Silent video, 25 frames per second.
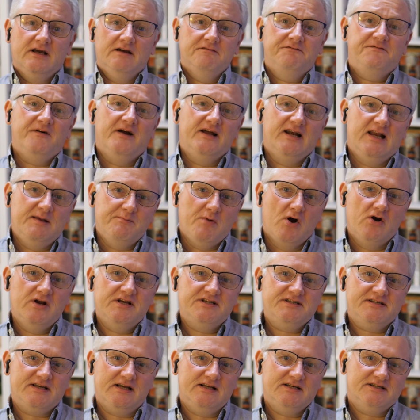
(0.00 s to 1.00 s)
And finally,
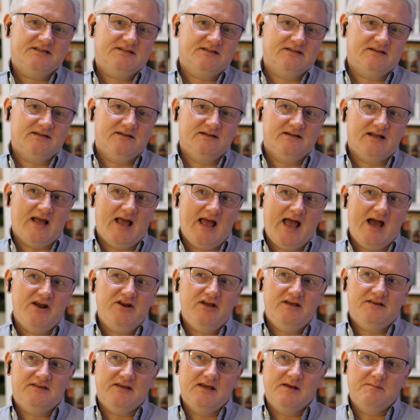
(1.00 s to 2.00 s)
Morris, tell us, how do
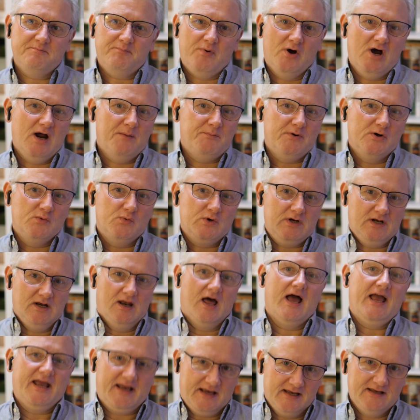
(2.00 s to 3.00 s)
you think Barbara would
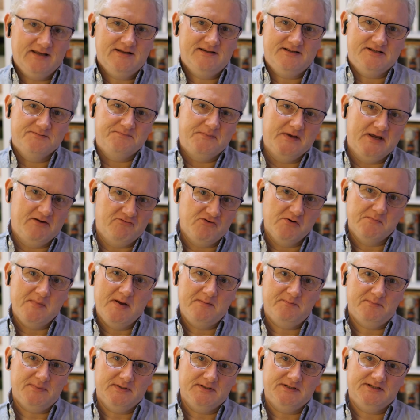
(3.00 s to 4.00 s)
like to be
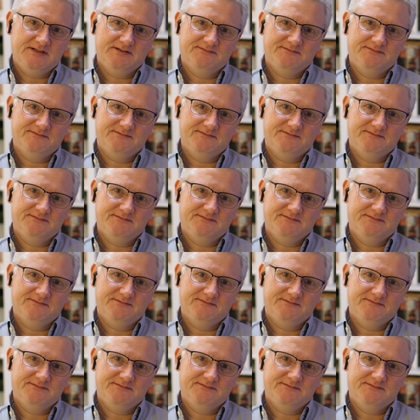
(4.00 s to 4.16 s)
remembered?